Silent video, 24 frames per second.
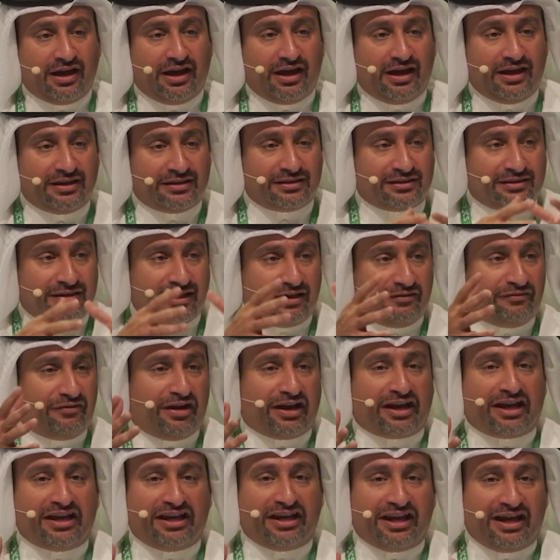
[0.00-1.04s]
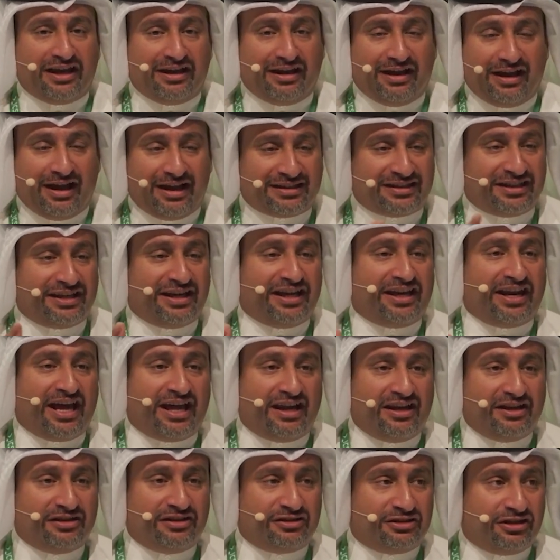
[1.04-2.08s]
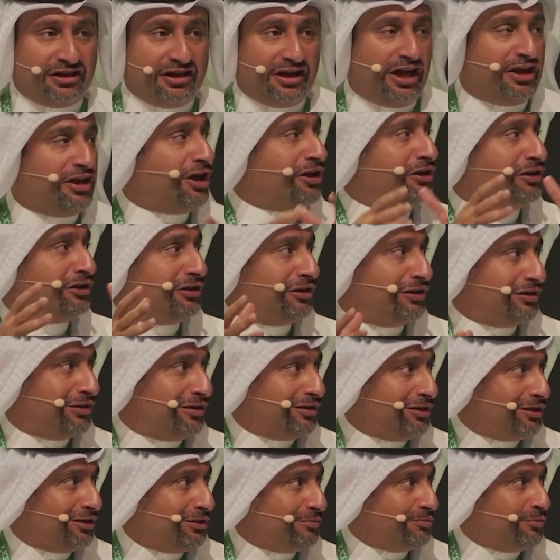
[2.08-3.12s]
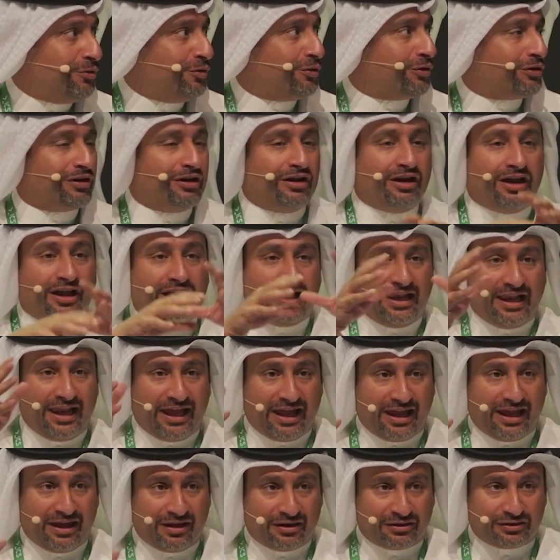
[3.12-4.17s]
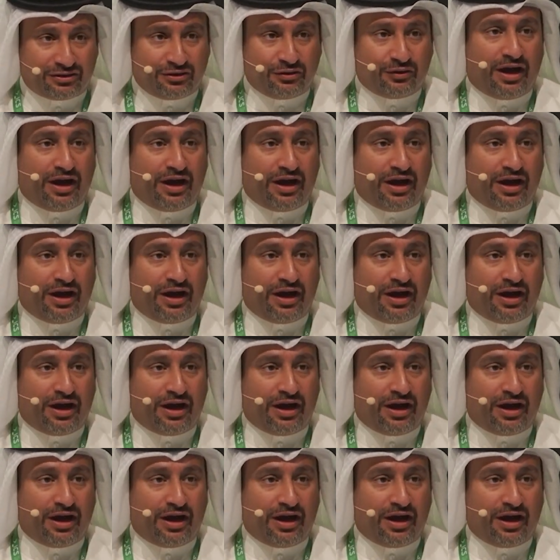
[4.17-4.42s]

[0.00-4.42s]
is, if I can, as an analogy, an onion. The more layers you